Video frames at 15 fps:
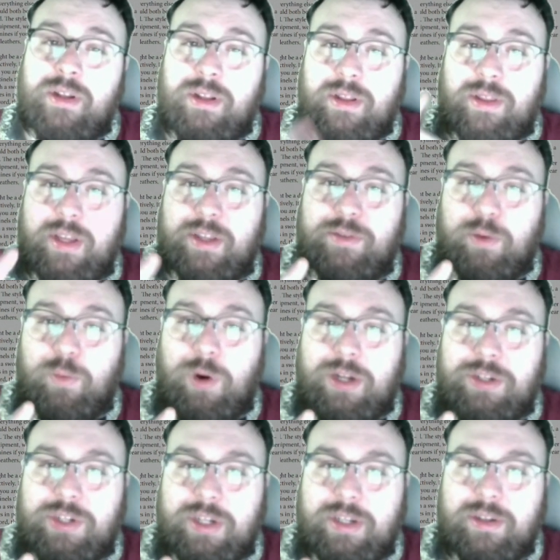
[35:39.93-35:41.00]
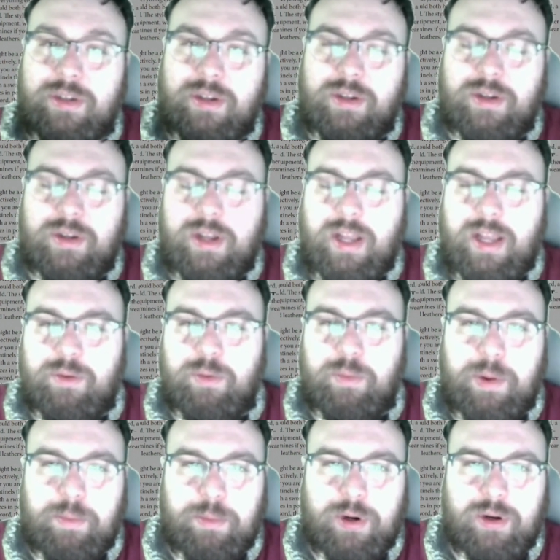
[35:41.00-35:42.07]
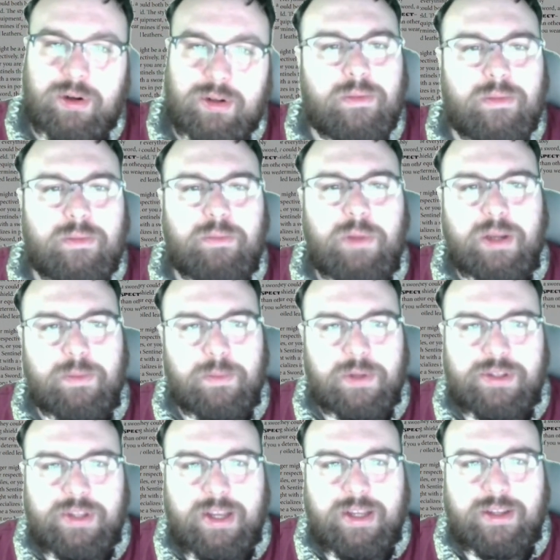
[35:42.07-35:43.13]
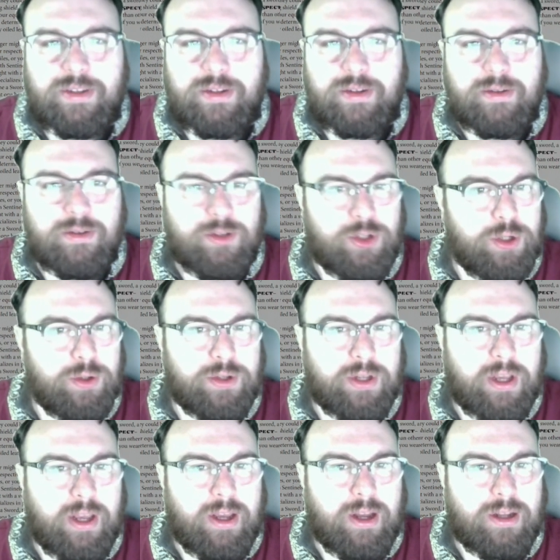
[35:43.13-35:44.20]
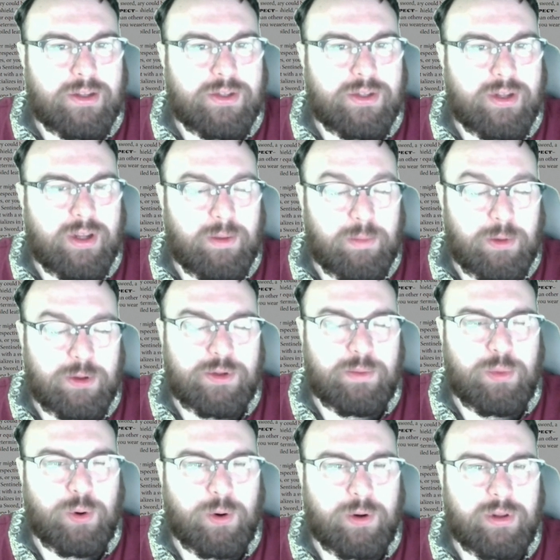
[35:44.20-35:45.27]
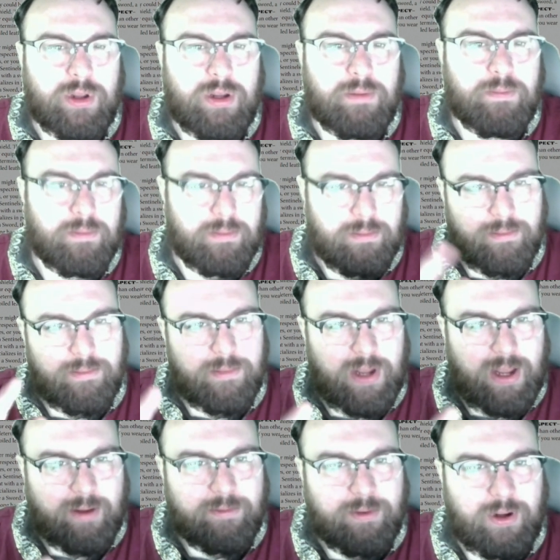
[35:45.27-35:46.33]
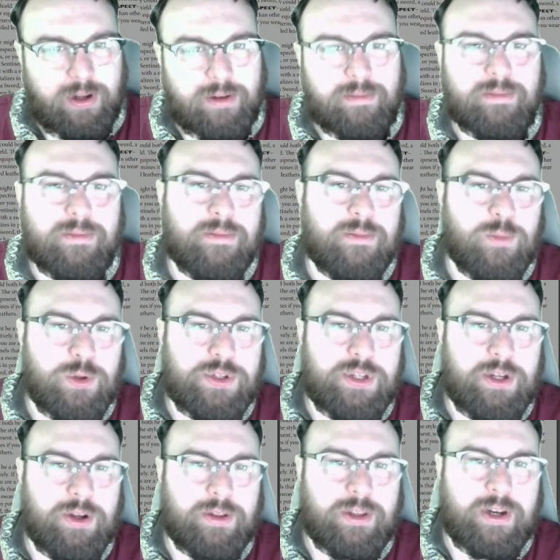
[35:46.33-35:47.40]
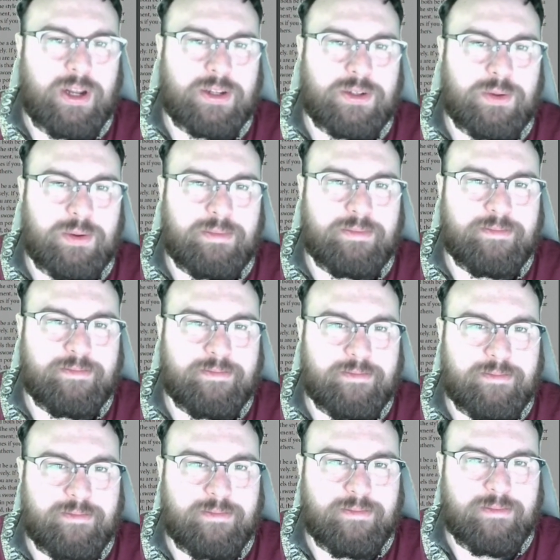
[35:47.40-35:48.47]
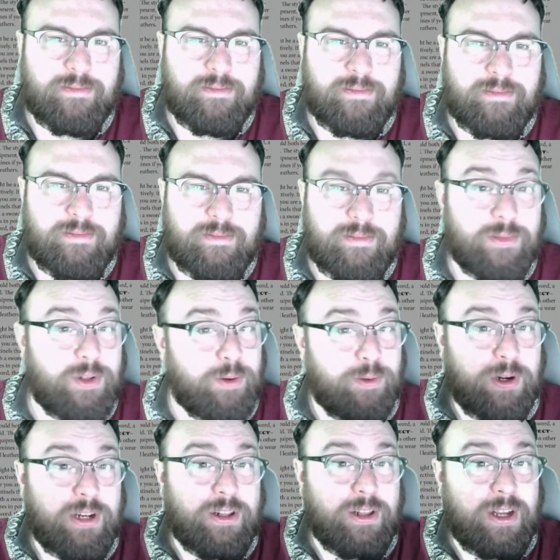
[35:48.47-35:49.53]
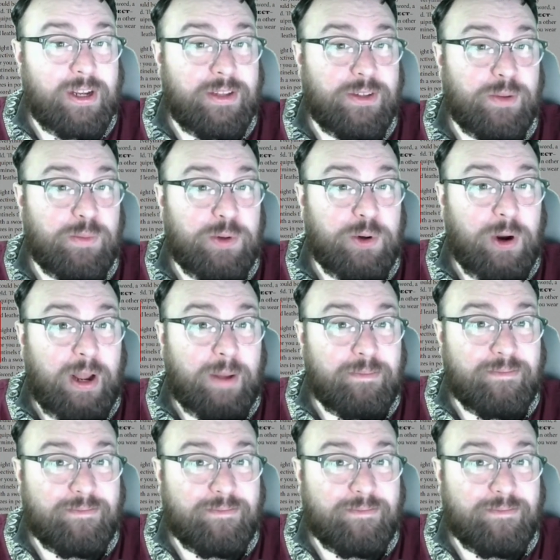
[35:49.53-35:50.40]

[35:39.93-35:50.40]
thanks for watching, and remember, make mistakes, choose chaos, and most importantly, have fun. We'll see you on the next one. Don't forget to like and subscribe.